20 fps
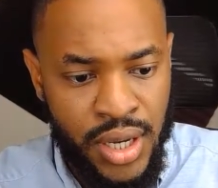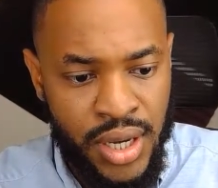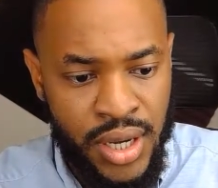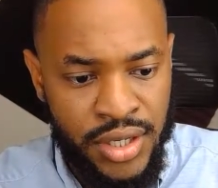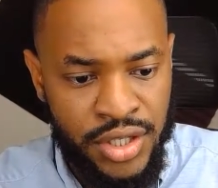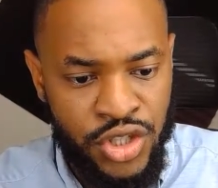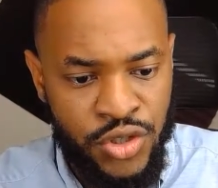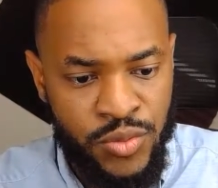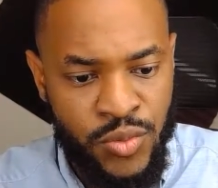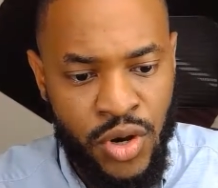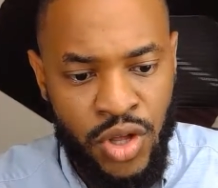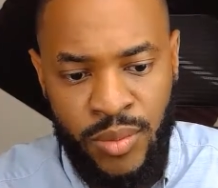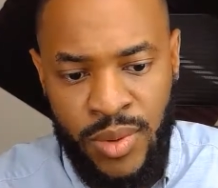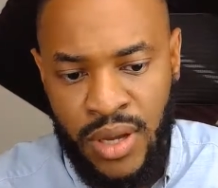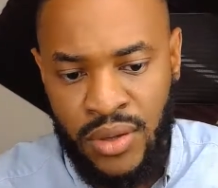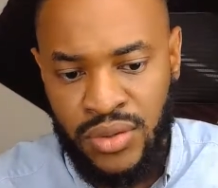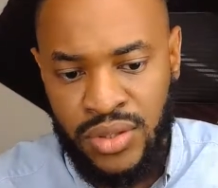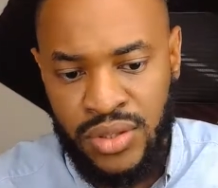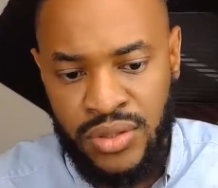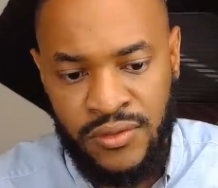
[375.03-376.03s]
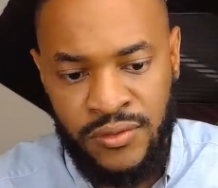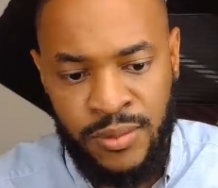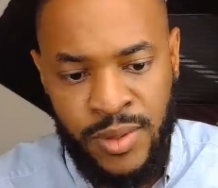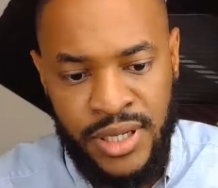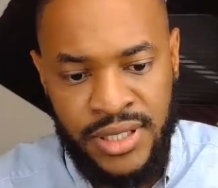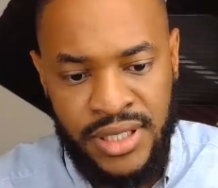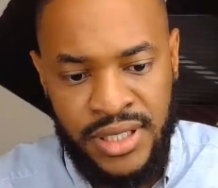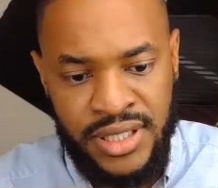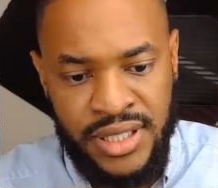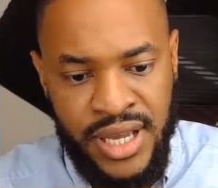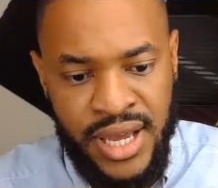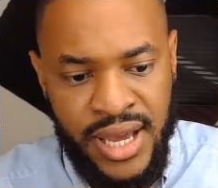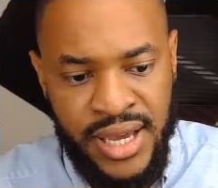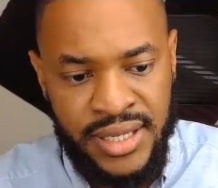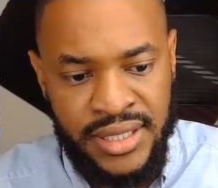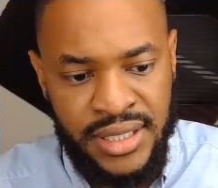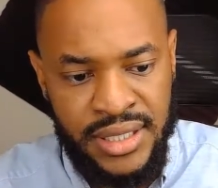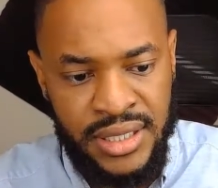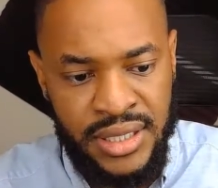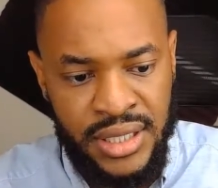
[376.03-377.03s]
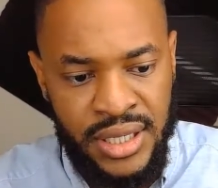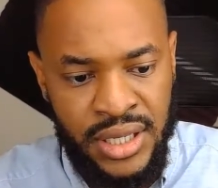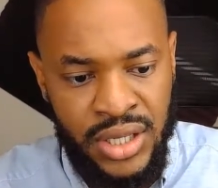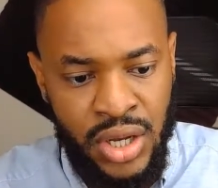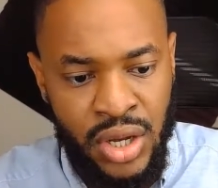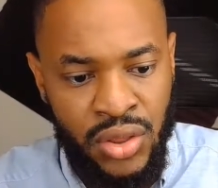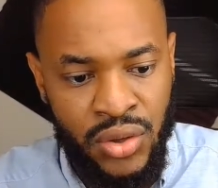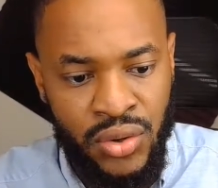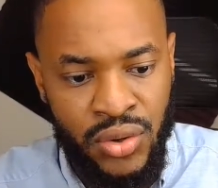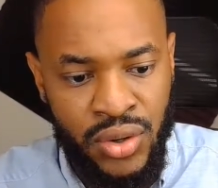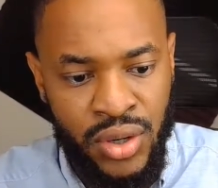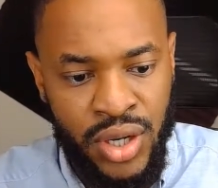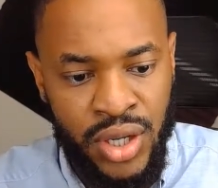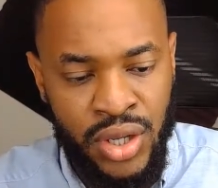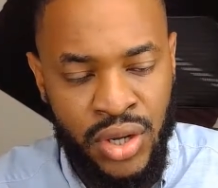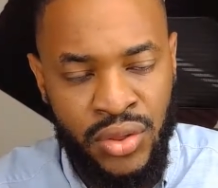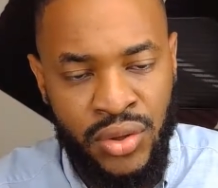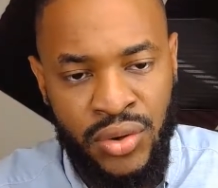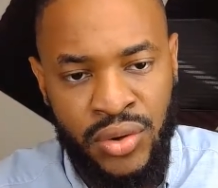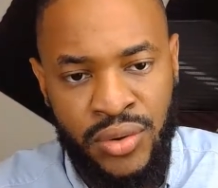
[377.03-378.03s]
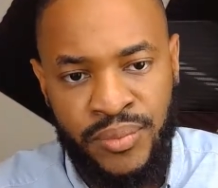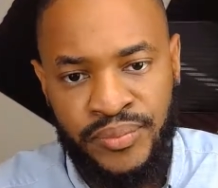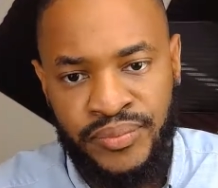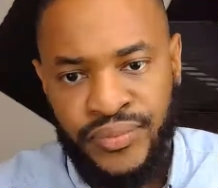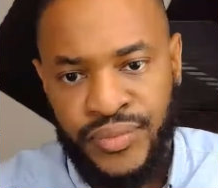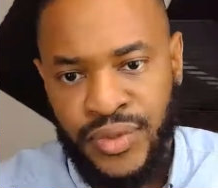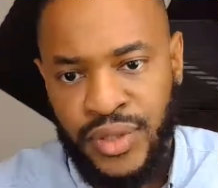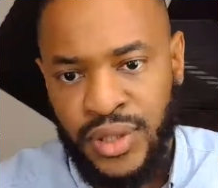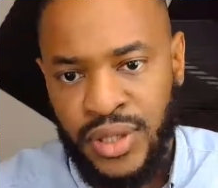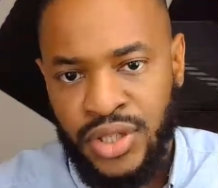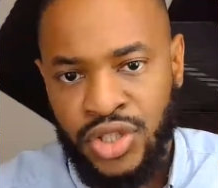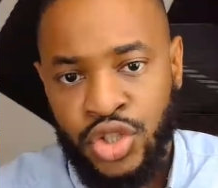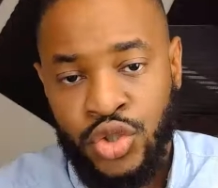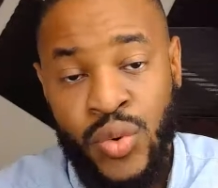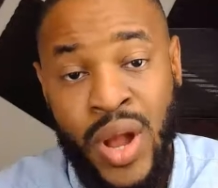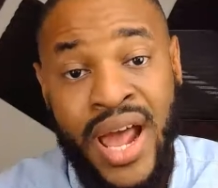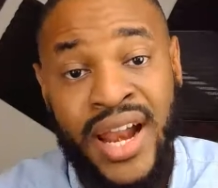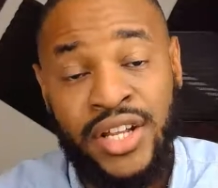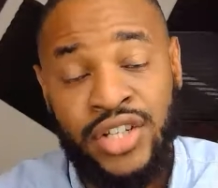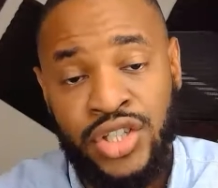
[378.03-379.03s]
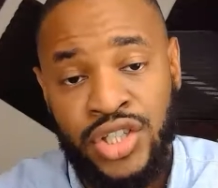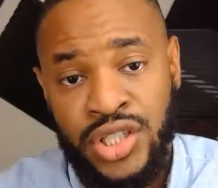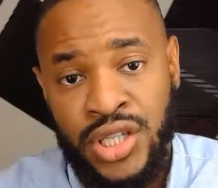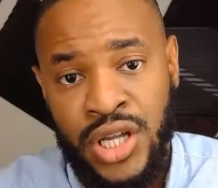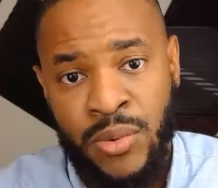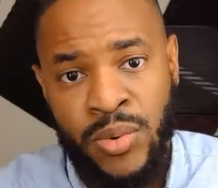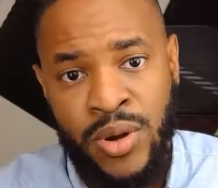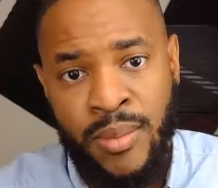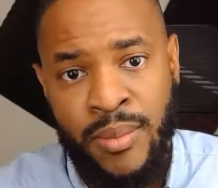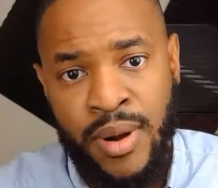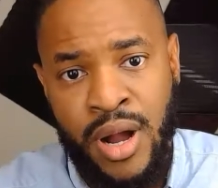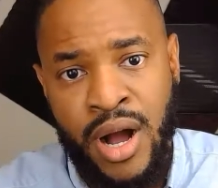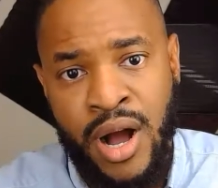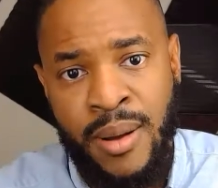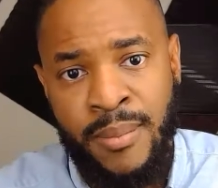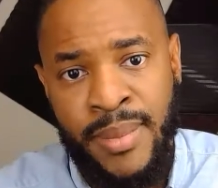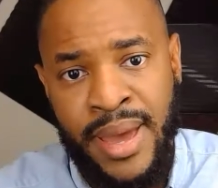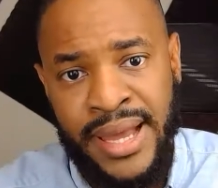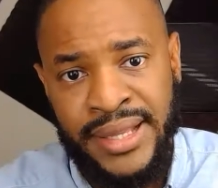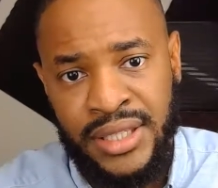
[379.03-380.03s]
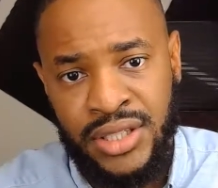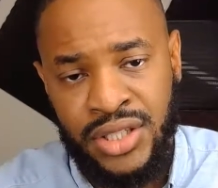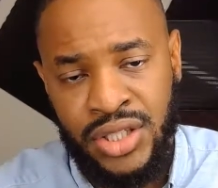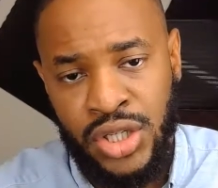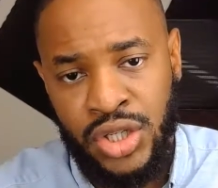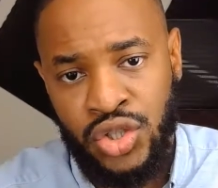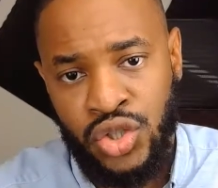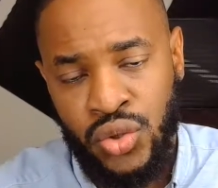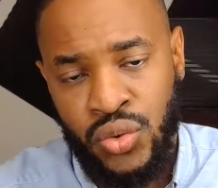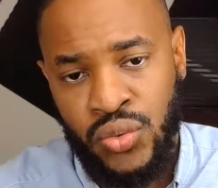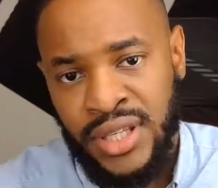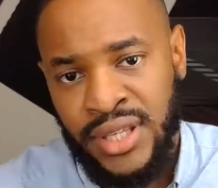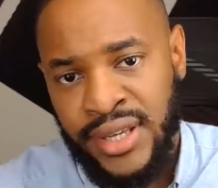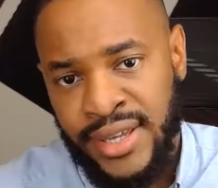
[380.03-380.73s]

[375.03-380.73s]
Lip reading: small amounts of pesticides and other strategies to help combat this issue.